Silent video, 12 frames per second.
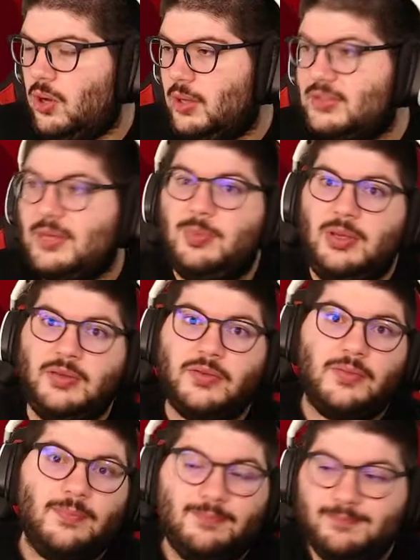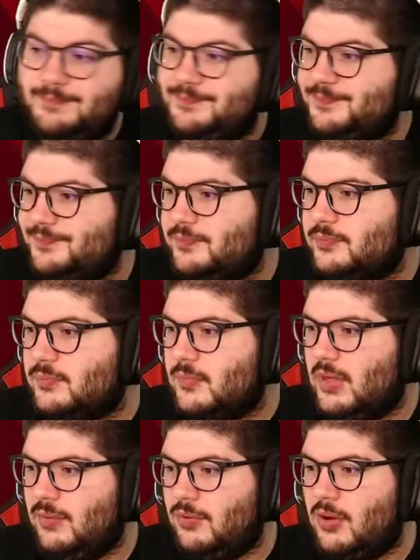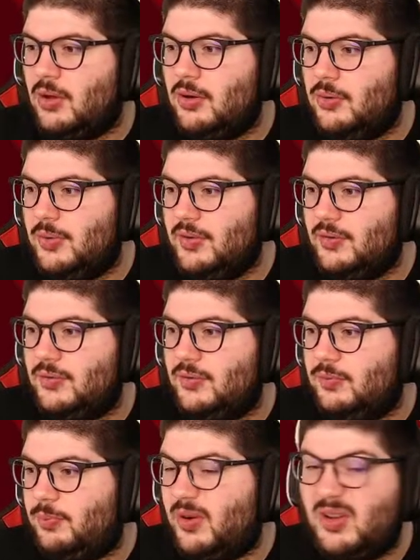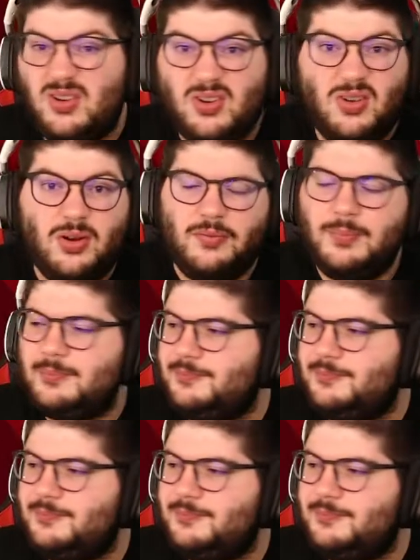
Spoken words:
a set piece. And Ronaldo is pretty good on all of them.